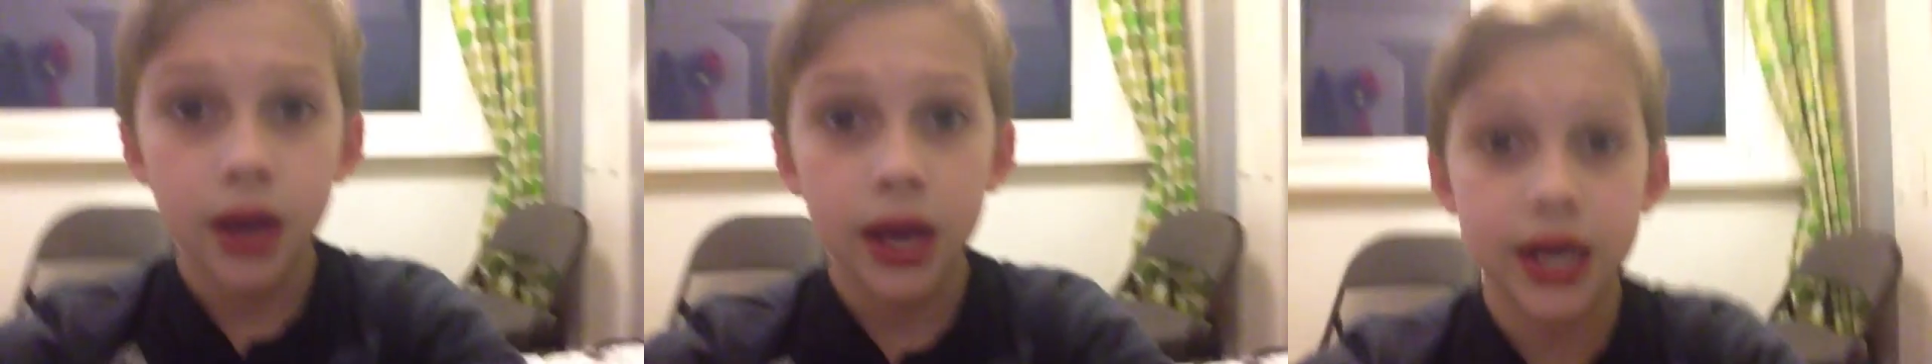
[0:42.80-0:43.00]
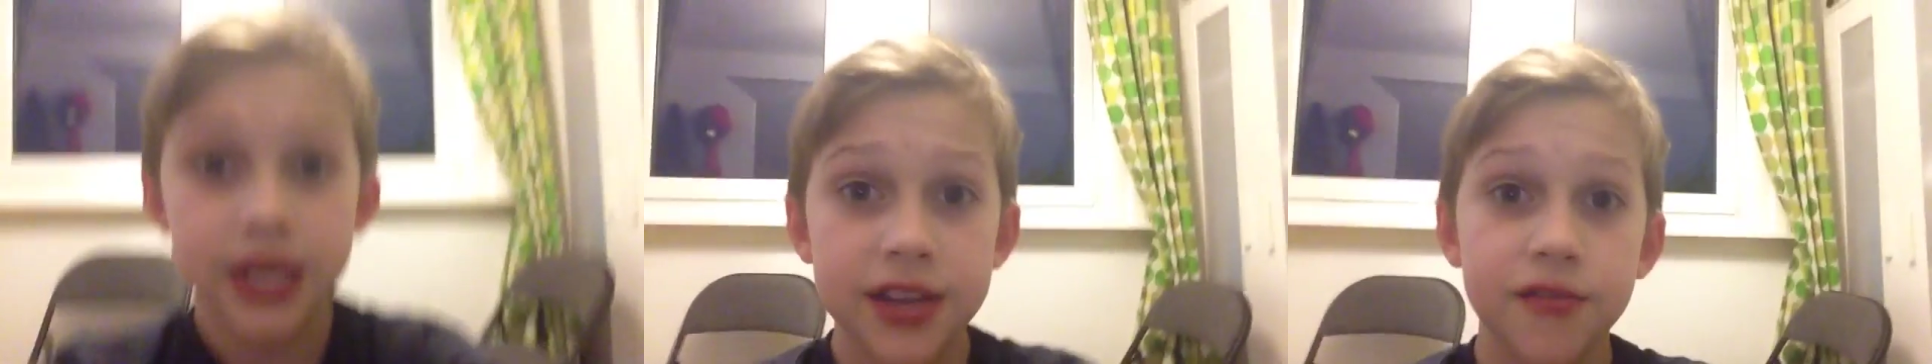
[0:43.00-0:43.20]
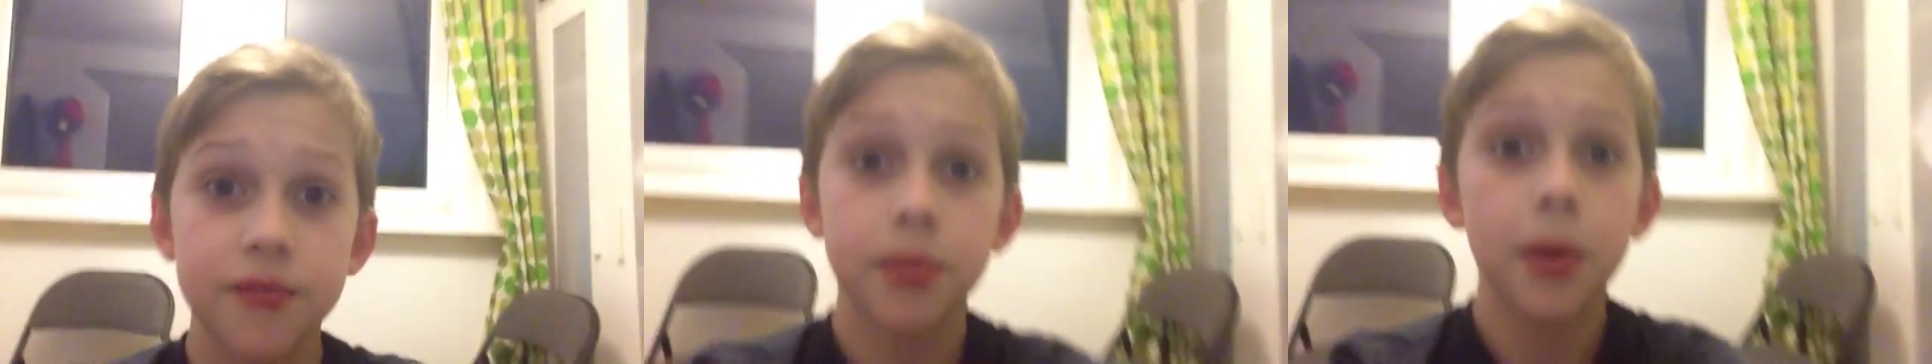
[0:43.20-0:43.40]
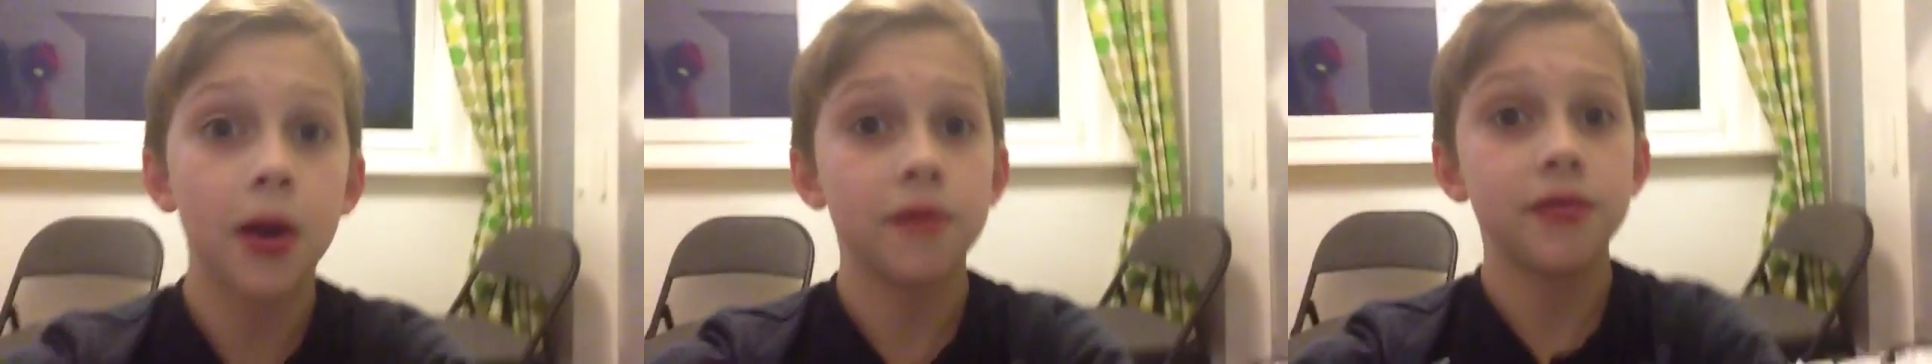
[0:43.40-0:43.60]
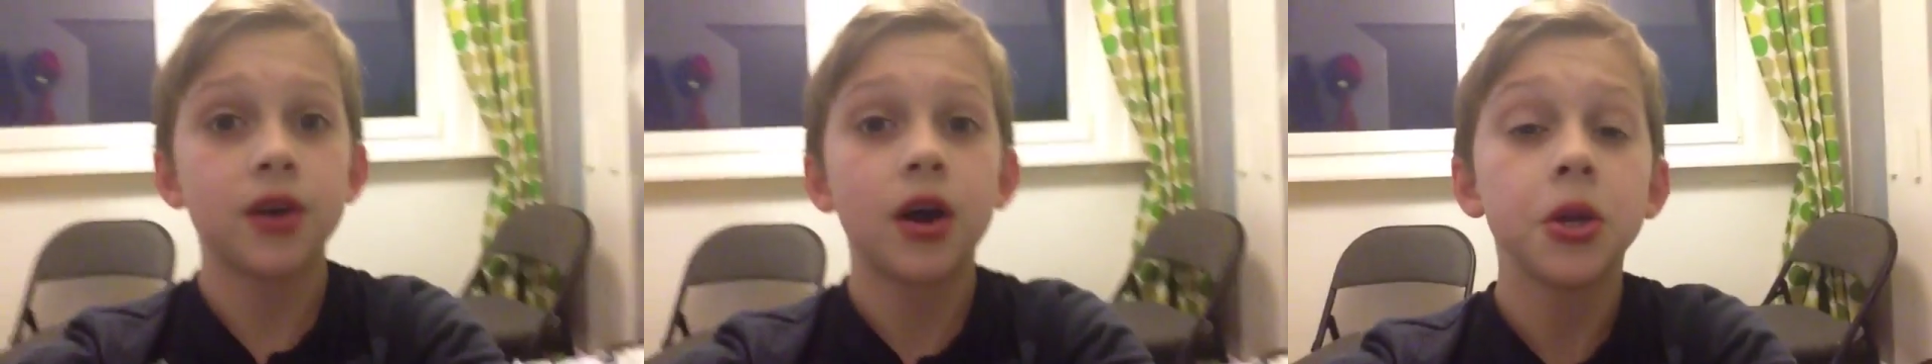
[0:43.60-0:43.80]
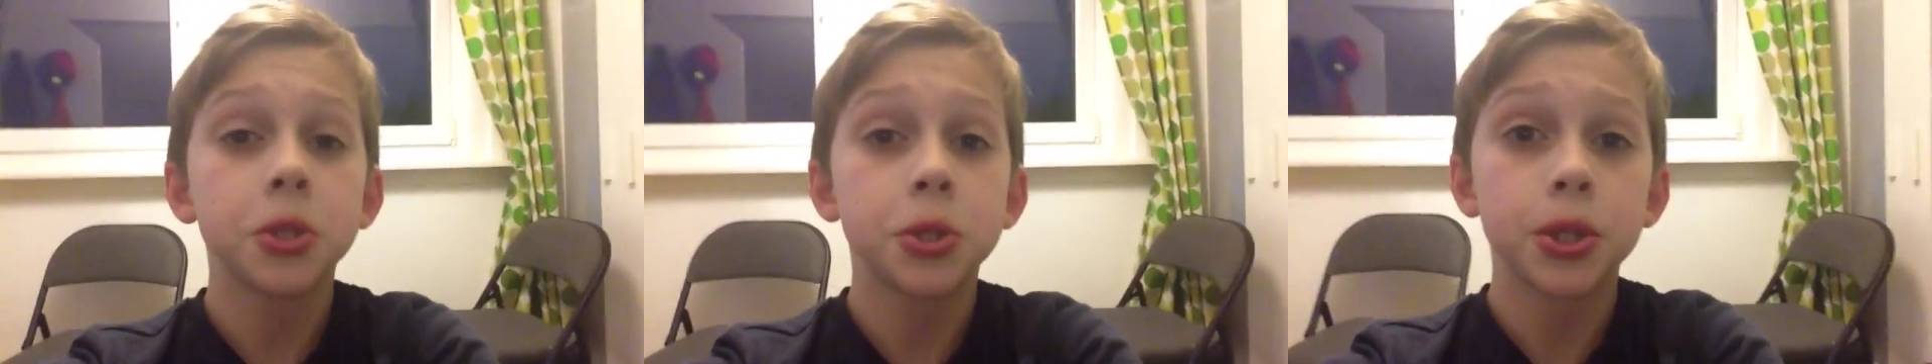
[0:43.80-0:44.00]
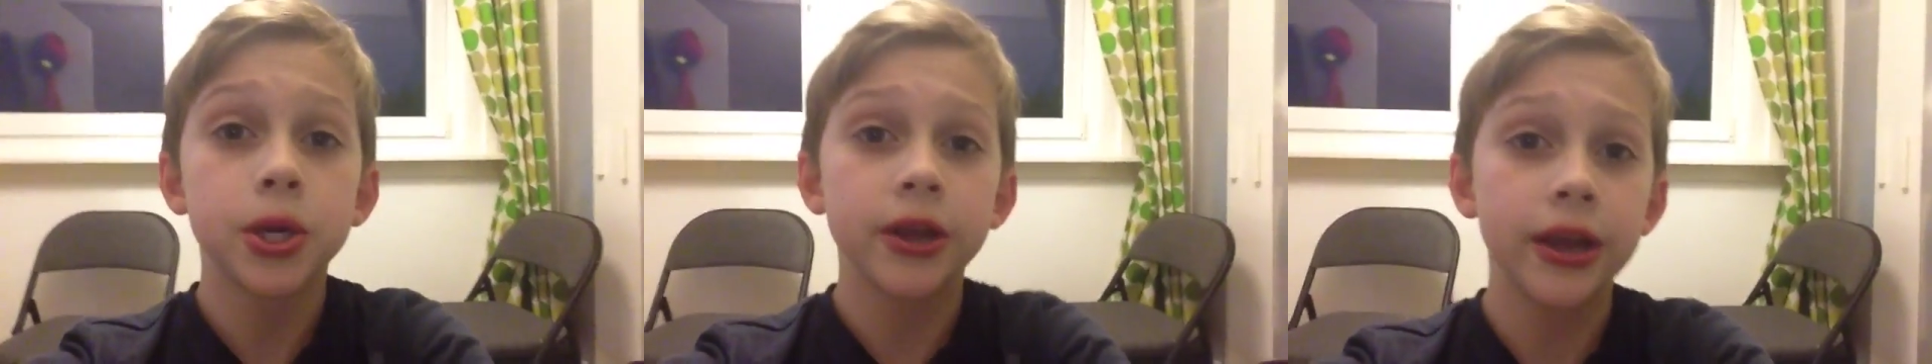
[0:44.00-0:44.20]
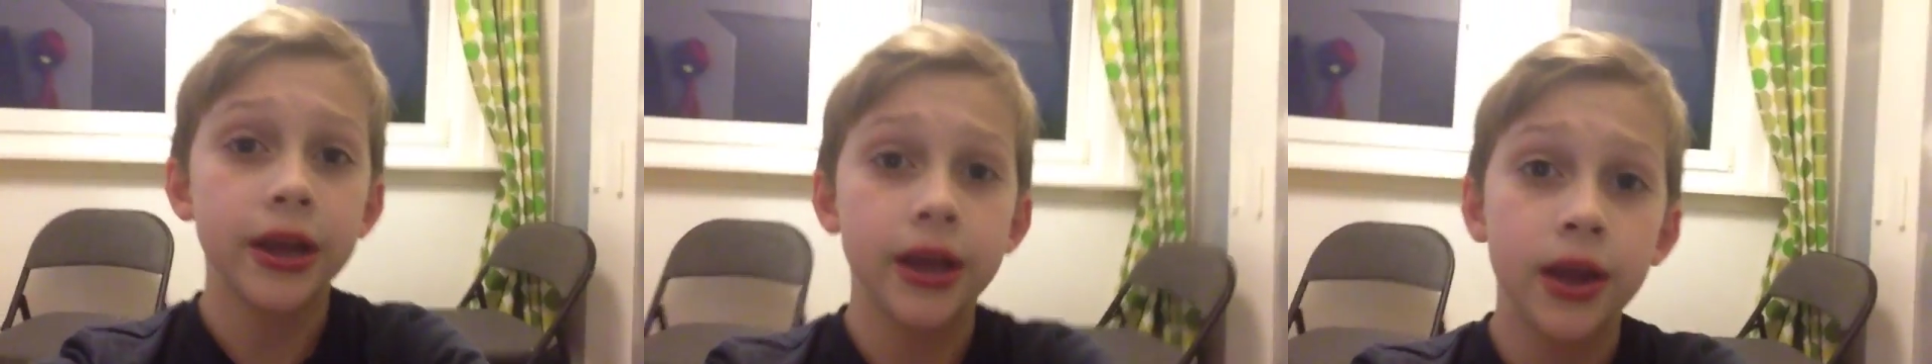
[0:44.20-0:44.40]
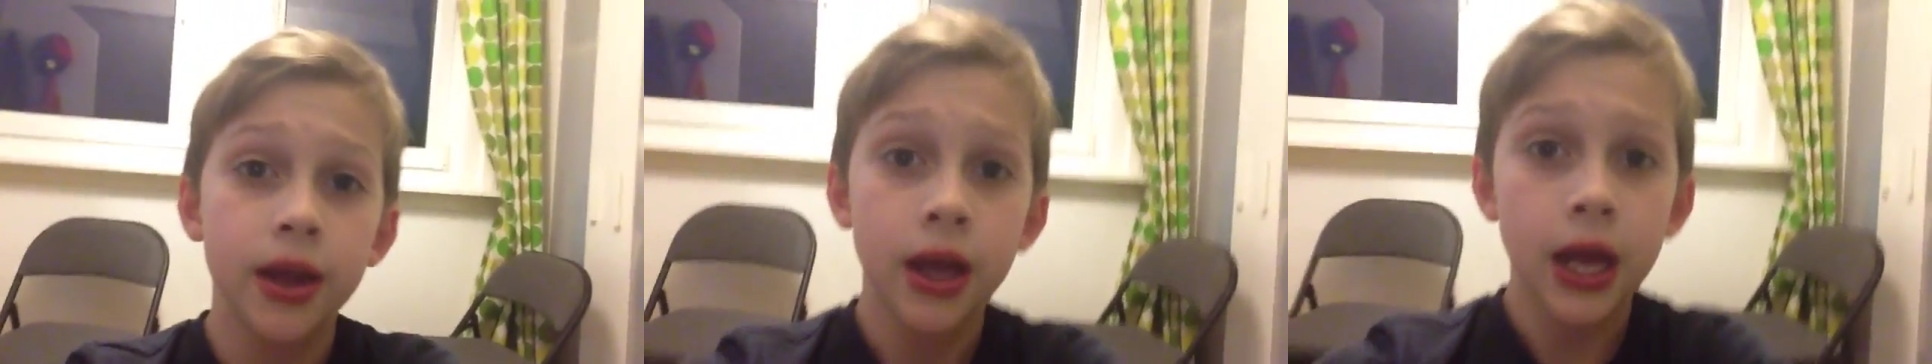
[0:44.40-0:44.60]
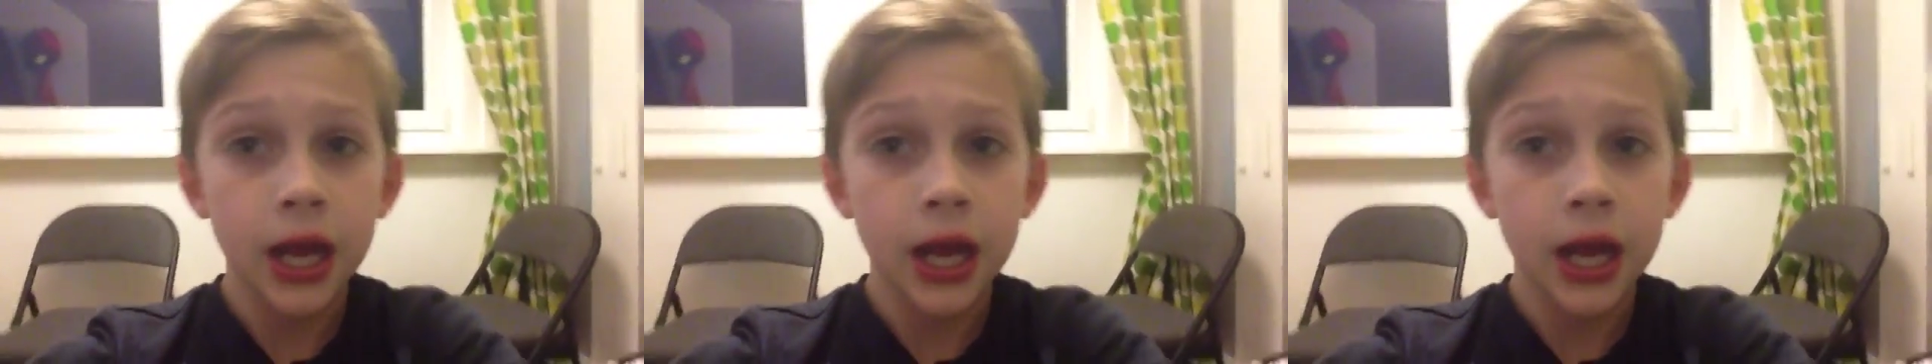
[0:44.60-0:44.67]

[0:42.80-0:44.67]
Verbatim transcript: in a different part of the country.